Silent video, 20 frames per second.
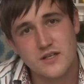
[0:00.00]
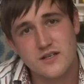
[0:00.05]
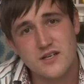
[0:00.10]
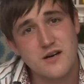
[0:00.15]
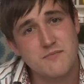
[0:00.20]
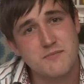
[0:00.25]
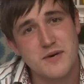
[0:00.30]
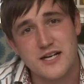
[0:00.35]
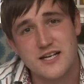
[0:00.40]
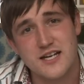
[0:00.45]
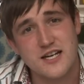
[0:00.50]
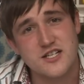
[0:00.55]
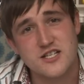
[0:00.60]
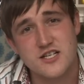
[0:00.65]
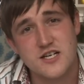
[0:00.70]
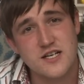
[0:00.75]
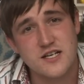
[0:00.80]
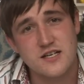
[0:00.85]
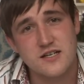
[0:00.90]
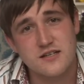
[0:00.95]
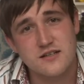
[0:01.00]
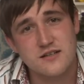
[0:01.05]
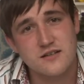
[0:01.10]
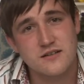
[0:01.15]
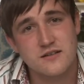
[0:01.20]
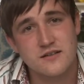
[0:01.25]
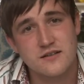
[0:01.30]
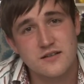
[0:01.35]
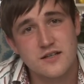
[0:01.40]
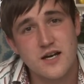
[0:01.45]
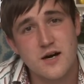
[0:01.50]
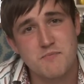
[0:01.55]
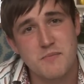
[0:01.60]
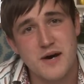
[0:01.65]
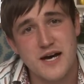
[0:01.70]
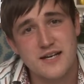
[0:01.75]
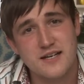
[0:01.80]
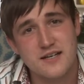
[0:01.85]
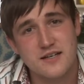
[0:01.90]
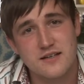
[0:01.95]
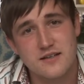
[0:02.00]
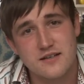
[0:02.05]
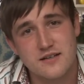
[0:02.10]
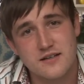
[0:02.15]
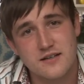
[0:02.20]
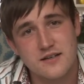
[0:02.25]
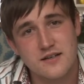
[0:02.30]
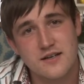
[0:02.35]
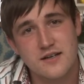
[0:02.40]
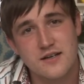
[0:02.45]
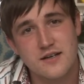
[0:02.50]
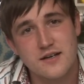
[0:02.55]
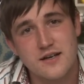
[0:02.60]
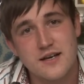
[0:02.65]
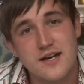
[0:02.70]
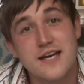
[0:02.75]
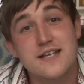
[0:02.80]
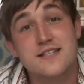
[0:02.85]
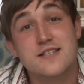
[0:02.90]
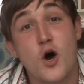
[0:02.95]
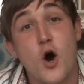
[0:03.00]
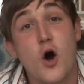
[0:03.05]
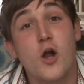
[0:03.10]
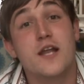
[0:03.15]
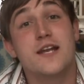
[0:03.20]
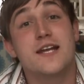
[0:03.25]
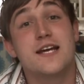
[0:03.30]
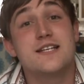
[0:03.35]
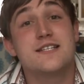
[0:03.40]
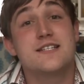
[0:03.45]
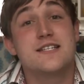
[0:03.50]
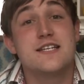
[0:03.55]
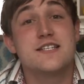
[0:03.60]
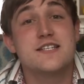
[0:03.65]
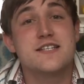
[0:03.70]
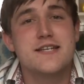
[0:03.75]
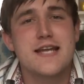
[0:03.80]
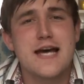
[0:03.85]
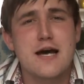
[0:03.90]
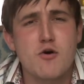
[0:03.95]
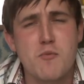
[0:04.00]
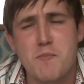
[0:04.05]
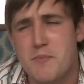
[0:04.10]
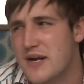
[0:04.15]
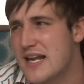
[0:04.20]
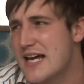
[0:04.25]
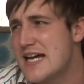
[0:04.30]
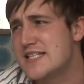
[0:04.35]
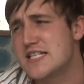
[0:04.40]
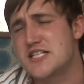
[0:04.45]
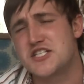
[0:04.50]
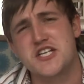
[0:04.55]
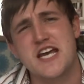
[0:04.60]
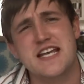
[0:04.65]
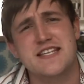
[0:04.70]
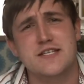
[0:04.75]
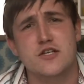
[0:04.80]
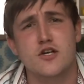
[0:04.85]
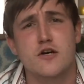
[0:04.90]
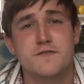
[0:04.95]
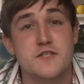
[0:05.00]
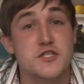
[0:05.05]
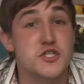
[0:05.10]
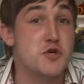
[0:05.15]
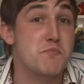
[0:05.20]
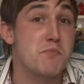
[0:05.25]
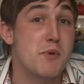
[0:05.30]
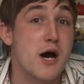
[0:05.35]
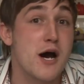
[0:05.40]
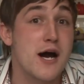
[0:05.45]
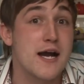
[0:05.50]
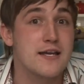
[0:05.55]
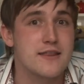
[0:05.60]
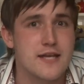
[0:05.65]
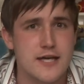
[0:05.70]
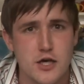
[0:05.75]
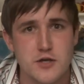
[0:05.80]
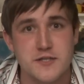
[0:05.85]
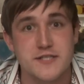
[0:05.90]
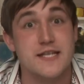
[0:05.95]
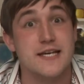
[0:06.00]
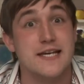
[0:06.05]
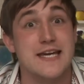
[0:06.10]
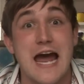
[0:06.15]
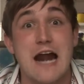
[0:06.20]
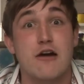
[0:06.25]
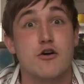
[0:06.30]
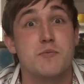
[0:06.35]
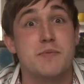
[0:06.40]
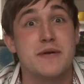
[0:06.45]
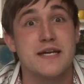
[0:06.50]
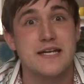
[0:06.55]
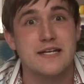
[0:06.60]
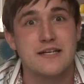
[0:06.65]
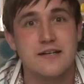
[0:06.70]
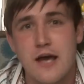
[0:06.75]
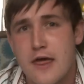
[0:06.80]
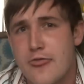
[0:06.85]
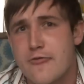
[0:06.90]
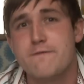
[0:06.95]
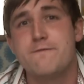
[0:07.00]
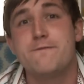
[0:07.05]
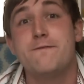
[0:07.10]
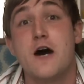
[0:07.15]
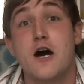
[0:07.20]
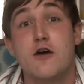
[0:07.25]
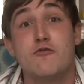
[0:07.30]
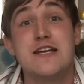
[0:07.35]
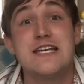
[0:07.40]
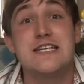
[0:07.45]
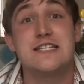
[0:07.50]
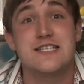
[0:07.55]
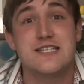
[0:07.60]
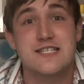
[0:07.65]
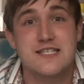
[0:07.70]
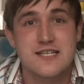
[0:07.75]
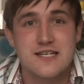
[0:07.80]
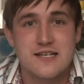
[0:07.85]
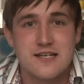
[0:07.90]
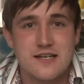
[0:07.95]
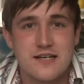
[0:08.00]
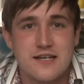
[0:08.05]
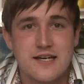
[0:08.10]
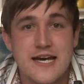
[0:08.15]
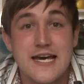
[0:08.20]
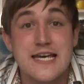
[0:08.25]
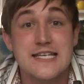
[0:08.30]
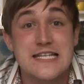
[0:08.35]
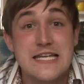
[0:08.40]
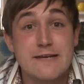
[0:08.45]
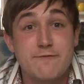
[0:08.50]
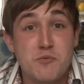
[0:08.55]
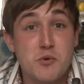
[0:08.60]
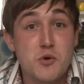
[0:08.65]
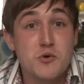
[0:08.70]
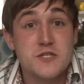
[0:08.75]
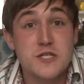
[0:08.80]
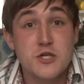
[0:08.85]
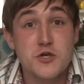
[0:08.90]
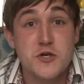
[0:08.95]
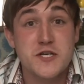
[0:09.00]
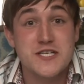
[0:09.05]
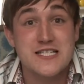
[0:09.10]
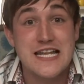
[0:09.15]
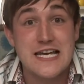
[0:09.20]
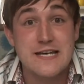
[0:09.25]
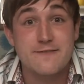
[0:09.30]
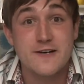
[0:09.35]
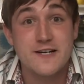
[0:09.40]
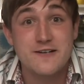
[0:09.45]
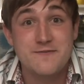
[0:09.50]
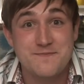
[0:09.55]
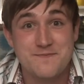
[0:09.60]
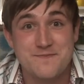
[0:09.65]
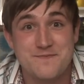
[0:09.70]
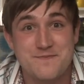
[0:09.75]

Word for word: Come back, Ashley. Come back. It's the holiday season now, and players are jetting off to Dubai, they're going to the Caribbean, the Far East. Here's Liverpool's Lucas Leiva.